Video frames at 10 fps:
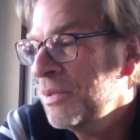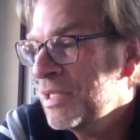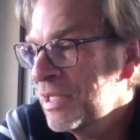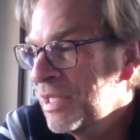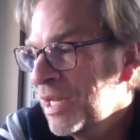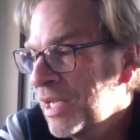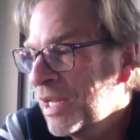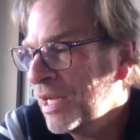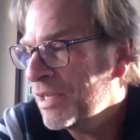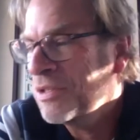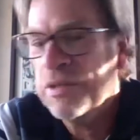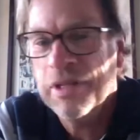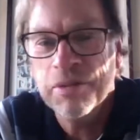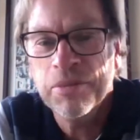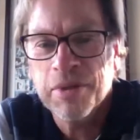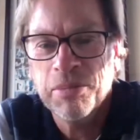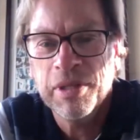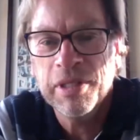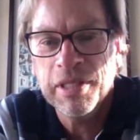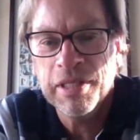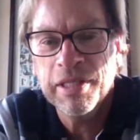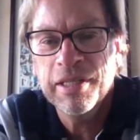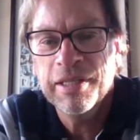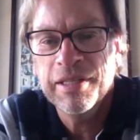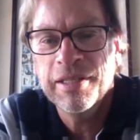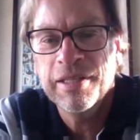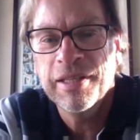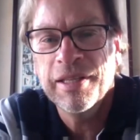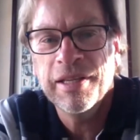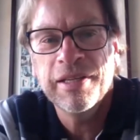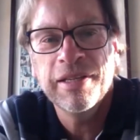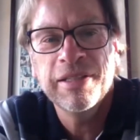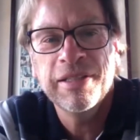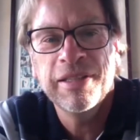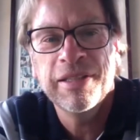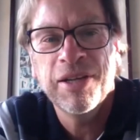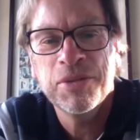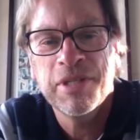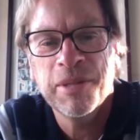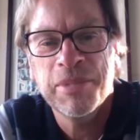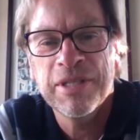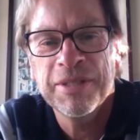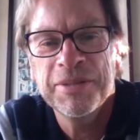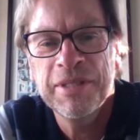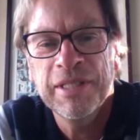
did get Ed Asner that worked with Lily in the Ghost episode.